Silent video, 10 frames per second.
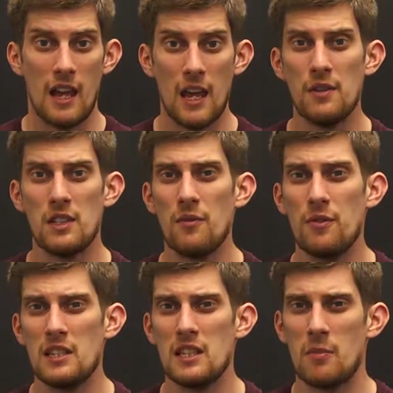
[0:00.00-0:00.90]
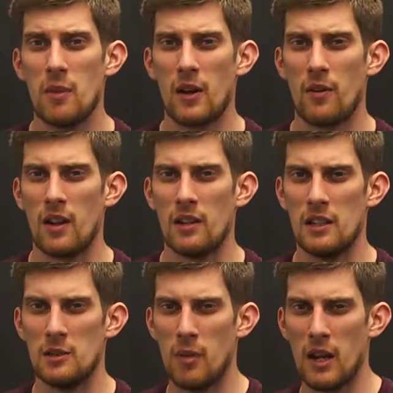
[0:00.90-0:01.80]
if something's in the background
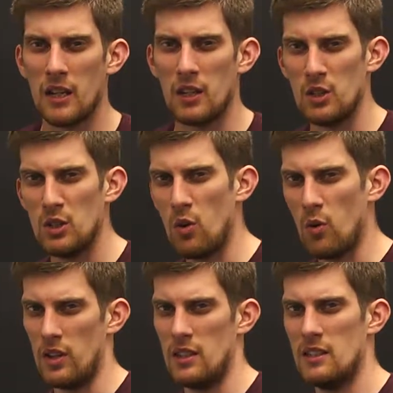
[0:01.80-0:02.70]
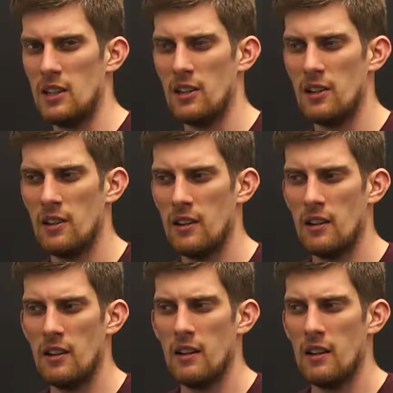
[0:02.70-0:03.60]
and it's making a noise,
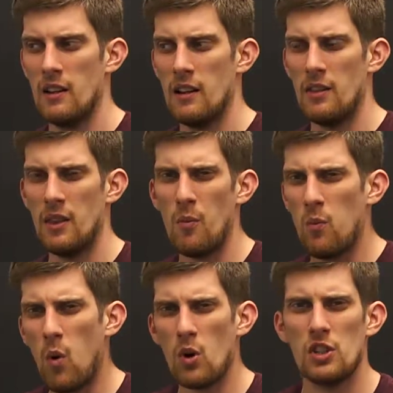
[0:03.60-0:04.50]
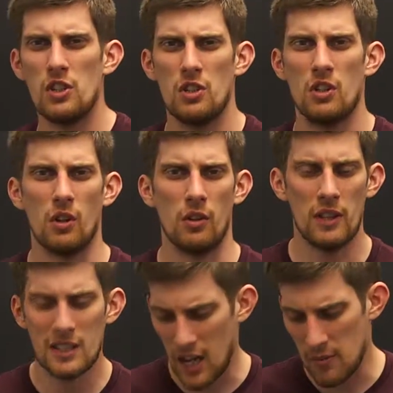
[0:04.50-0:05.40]
then what should you do?
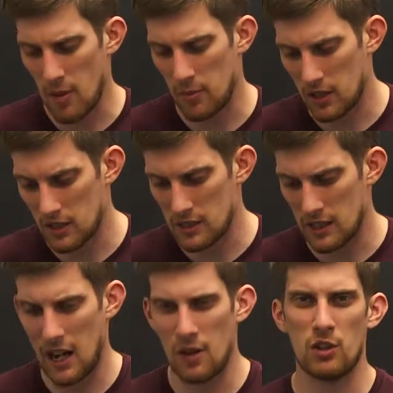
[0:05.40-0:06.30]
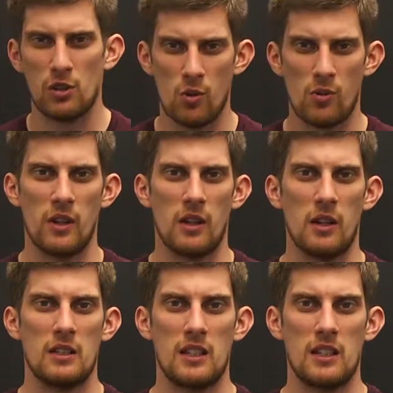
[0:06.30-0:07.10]
This came up because Claudia Doring